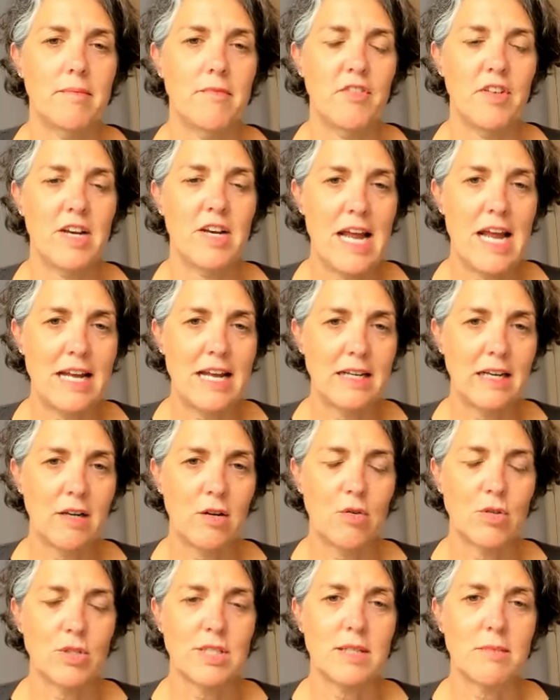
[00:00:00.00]
fanatic
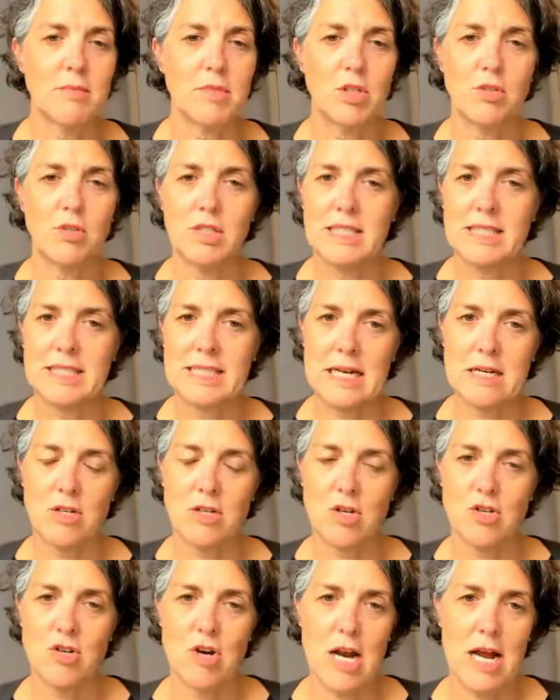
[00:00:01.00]
or someone who can stand
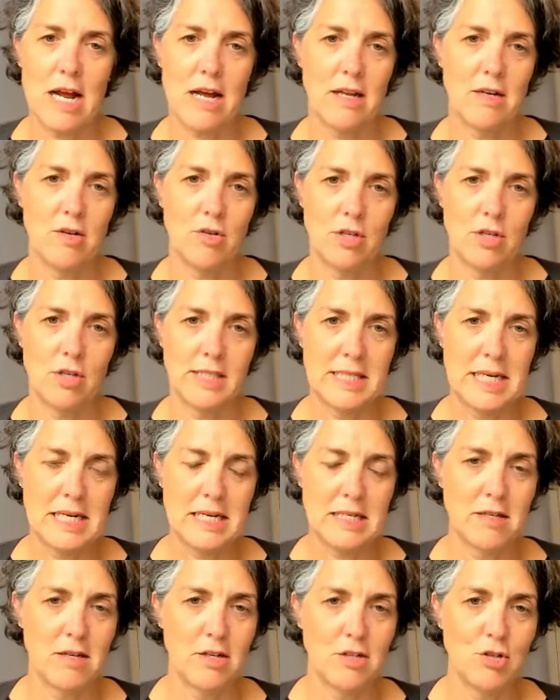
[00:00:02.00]
on your head or
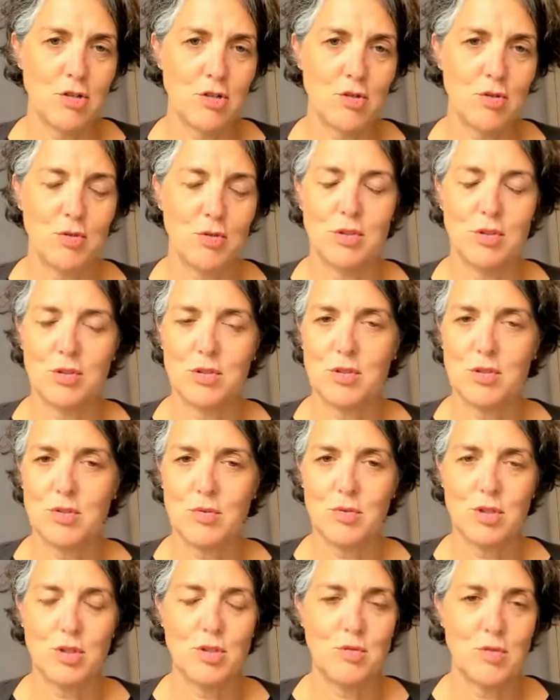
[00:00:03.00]
stand on your shoulders
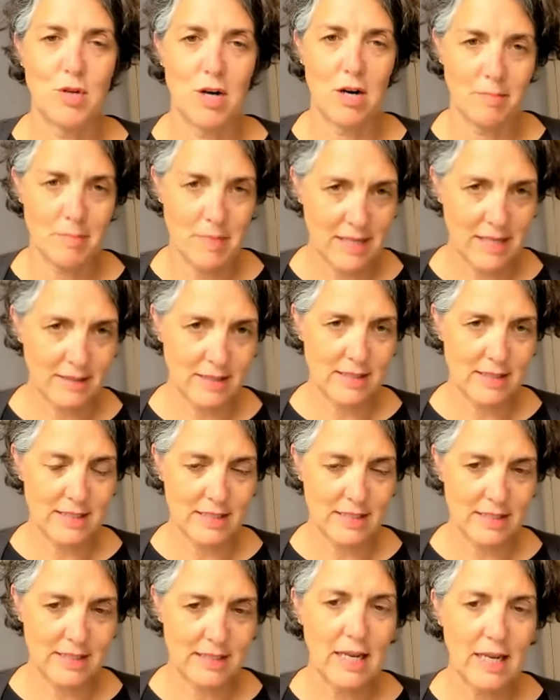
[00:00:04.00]
or do arm
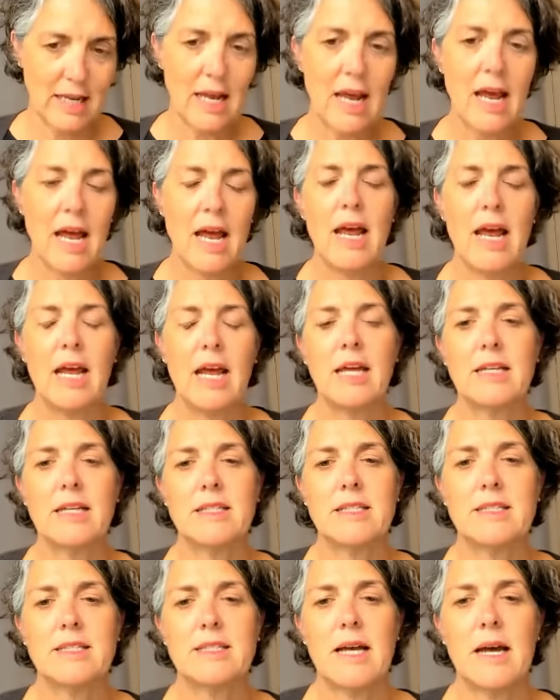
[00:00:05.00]
balances.
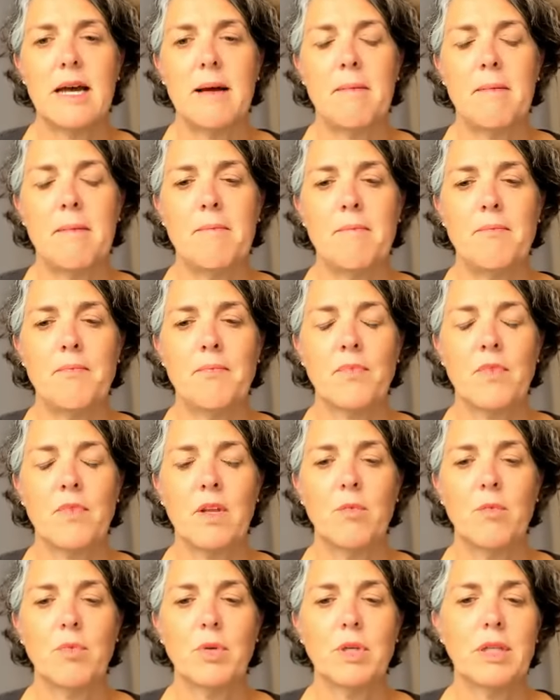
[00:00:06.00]
It's
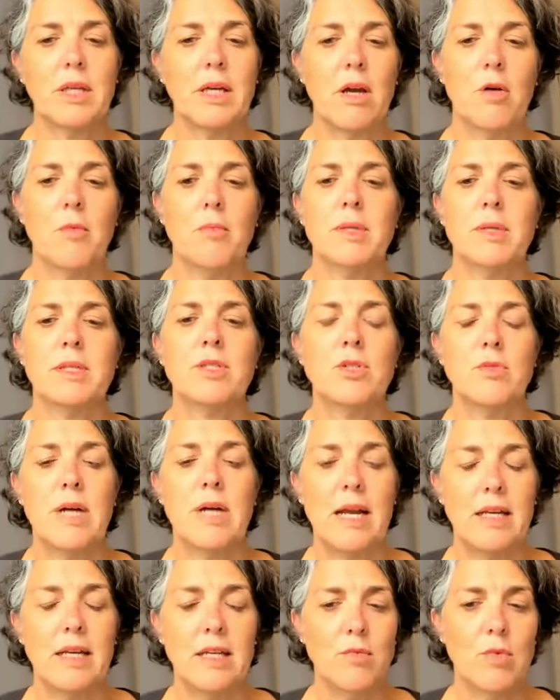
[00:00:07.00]
really open to
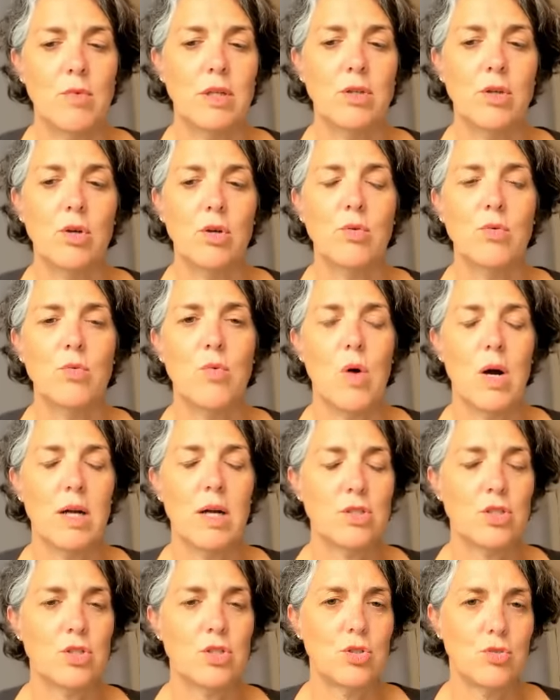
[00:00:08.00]
anyone who
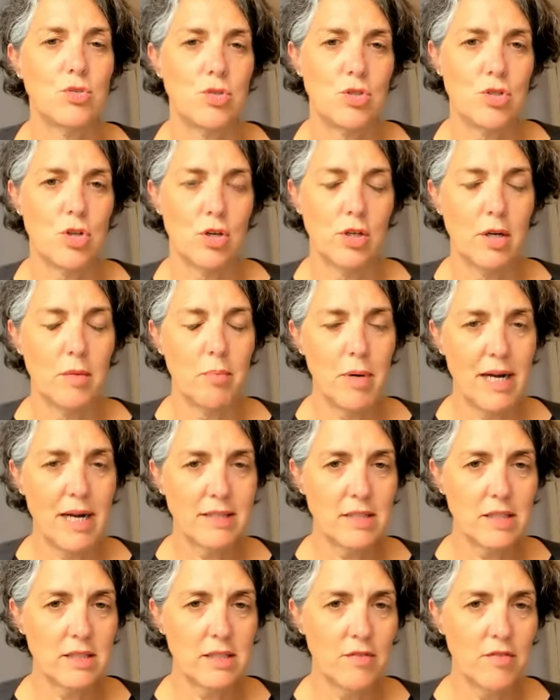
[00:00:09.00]
wants to start a
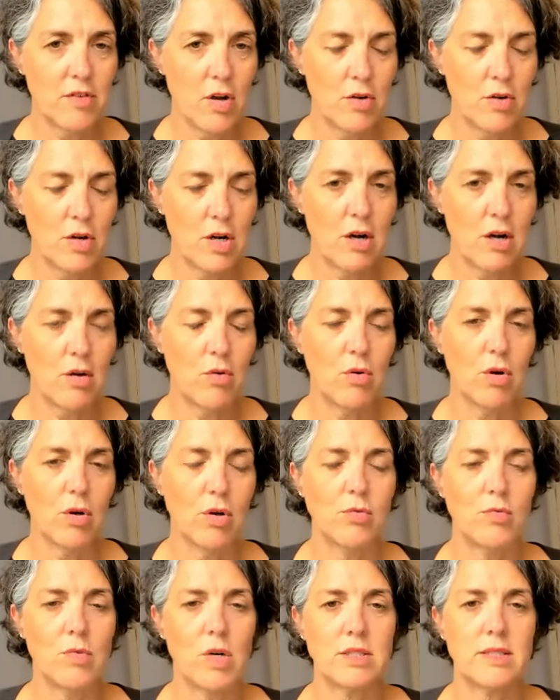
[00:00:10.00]
practice of yoga or
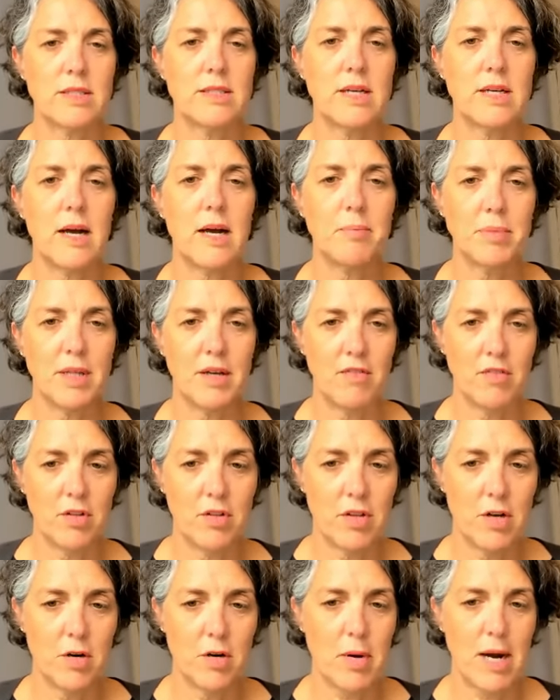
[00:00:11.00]
who wants to up-level
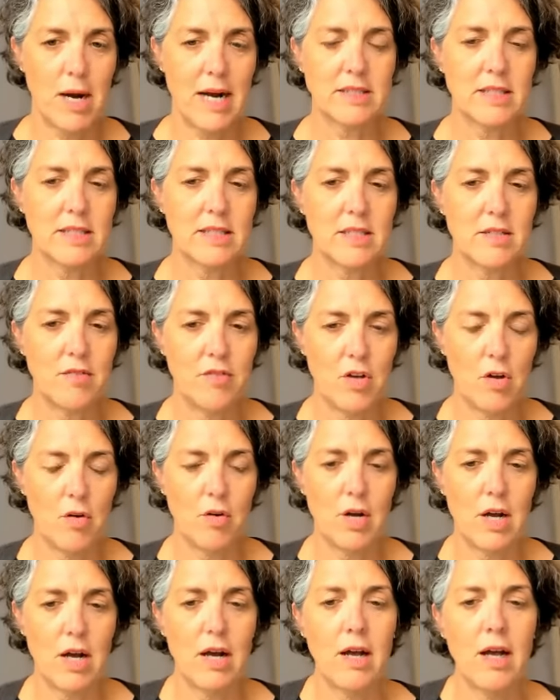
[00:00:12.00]
their practice of
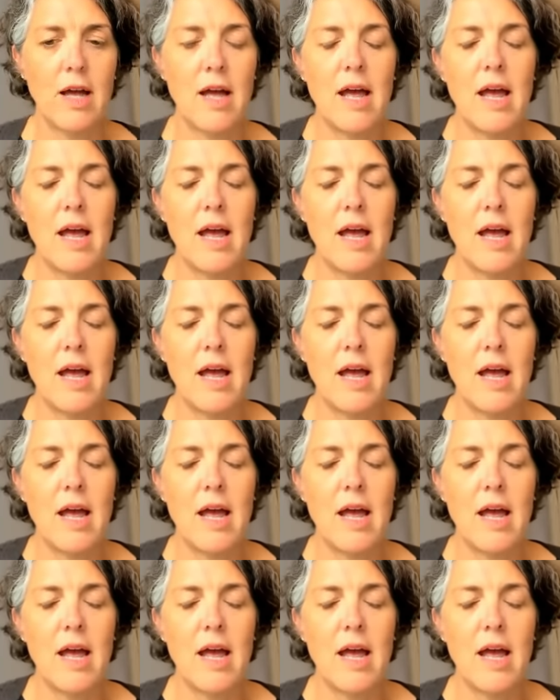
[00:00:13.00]
yoga.